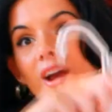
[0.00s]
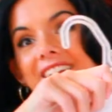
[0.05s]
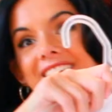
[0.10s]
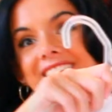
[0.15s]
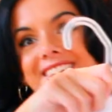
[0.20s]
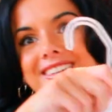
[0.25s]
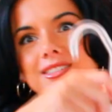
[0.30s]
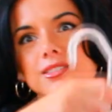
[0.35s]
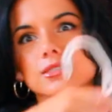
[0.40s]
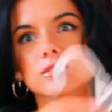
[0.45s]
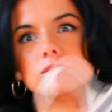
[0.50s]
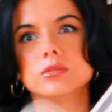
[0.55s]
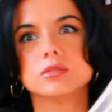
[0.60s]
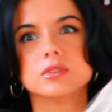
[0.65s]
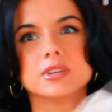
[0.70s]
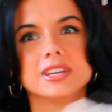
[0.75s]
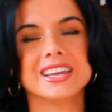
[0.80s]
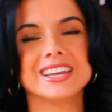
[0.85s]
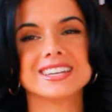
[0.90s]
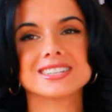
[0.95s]
weigh-in.
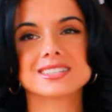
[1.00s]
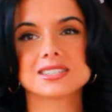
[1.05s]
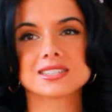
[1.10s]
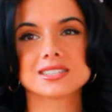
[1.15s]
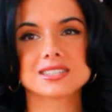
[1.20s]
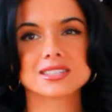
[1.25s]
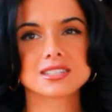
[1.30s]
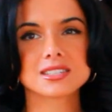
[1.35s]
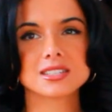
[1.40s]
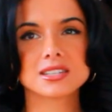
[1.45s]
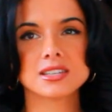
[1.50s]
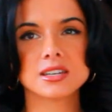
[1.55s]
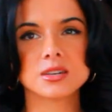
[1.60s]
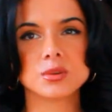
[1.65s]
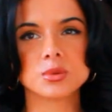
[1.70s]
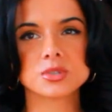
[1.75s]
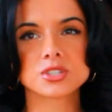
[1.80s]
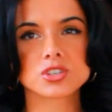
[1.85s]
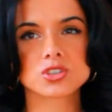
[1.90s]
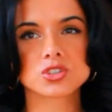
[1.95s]

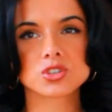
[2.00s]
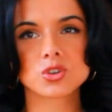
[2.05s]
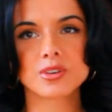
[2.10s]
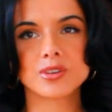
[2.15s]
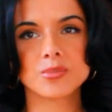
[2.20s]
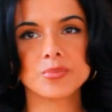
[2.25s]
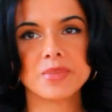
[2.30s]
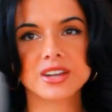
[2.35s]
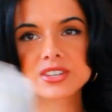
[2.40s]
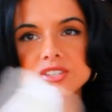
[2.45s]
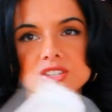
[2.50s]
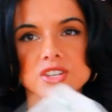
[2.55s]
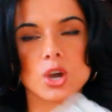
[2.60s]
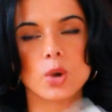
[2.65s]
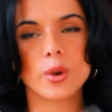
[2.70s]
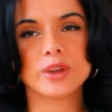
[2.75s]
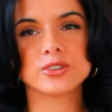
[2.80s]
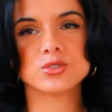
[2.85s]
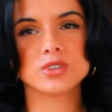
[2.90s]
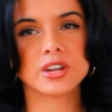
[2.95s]
It was a store in
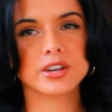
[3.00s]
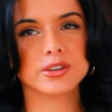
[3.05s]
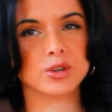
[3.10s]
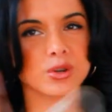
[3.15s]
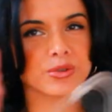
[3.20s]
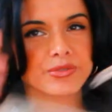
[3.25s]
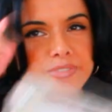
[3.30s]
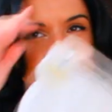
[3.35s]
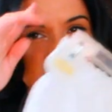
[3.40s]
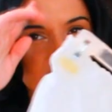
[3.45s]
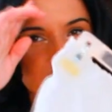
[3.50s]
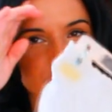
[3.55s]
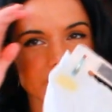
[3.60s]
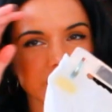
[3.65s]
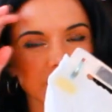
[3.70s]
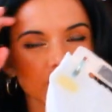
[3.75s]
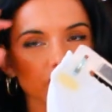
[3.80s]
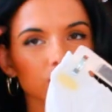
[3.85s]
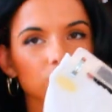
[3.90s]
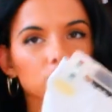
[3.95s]
Mexico. I do not know if they have
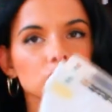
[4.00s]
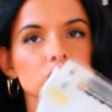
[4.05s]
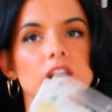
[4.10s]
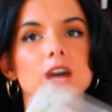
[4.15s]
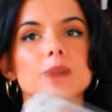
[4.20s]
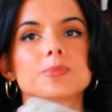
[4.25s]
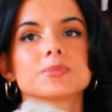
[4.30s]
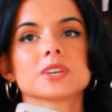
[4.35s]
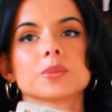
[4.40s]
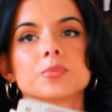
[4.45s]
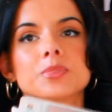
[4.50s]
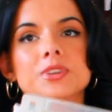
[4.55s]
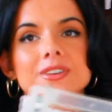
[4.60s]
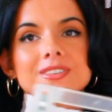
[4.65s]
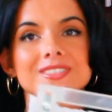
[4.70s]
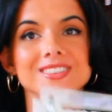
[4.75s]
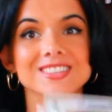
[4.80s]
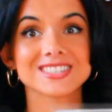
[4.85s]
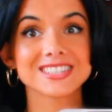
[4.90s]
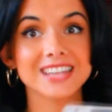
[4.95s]
any of the shops up here
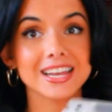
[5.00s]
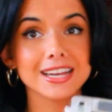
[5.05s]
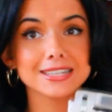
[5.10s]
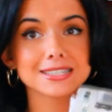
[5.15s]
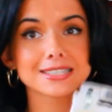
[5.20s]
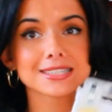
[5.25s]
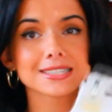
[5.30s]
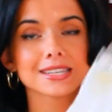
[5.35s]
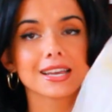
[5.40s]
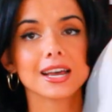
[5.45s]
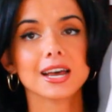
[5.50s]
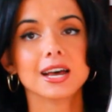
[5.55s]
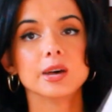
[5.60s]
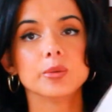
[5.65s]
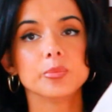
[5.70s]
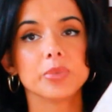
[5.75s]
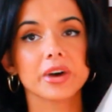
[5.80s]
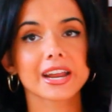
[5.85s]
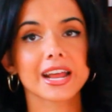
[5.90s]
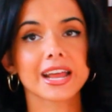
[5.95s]
in the States,
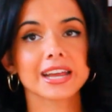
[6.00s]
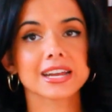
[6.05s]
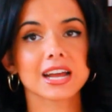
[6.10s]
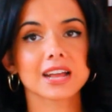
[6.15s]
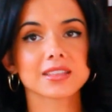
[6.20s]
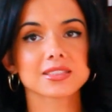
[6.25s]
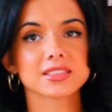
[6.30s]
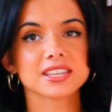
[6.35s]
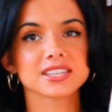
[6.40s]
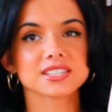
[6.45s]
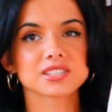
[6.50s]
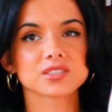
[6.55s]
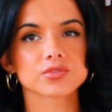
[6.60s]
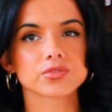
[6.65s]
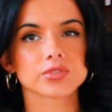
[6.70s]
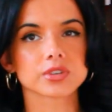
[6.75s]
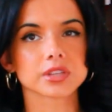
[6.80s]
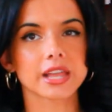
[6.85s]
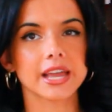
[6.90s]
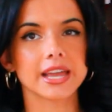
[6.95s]
but I got this
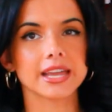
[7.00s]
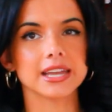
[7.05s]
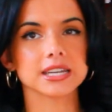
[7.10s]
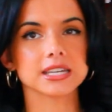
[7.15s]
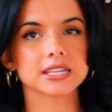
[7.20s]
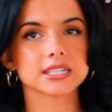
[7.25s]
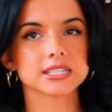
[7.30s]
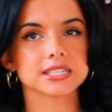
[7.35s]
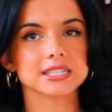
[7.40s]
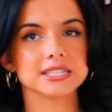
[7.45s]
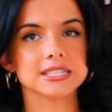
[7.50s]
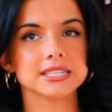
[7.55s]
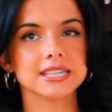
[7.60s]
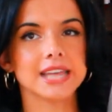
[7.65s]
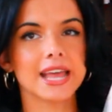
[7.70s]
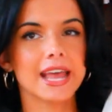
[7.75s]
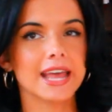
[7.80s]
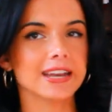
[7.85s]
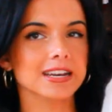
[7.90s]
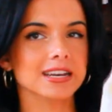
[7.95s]
for like
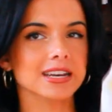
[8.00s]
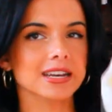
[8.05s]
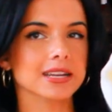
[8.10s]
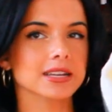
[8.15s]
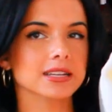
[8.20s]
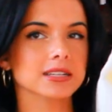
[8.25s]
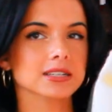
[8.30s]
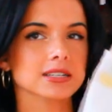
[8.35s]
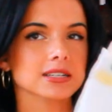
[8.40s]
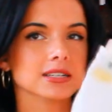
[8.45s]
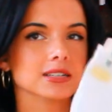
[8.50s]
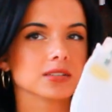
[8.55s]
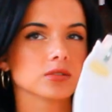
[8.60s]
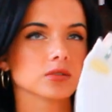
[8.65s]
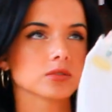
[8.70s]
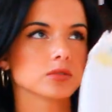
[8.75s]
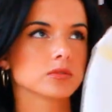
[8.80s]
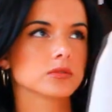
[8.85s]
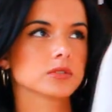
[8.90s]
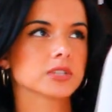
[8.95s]
9,
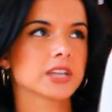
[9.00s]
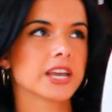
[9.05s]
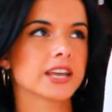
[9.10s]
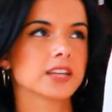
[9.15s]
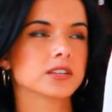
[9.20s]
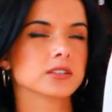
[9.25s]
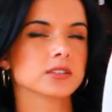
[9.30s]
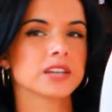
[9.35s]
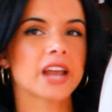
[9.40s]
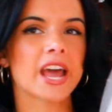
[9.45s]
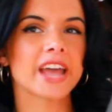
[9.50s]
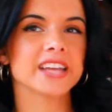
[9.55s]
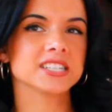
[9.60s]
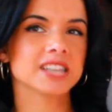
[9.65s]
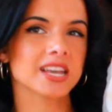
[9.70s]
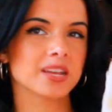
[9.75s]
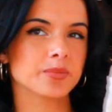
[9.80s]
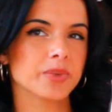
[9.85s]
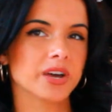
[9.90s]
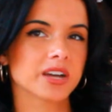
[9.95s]

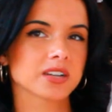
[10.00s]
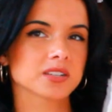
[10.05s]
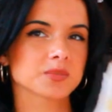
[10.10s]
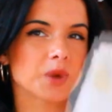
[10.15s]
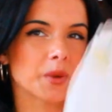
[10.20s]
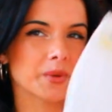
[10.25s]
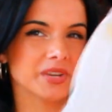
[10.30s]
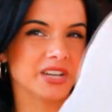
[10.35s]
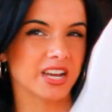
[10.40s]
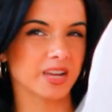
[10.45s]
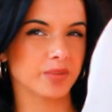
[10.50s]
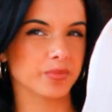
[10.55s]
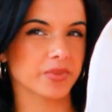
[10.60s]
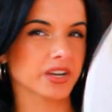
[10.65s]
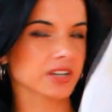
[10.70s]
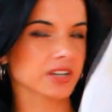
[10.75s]
10 bucks, probably 9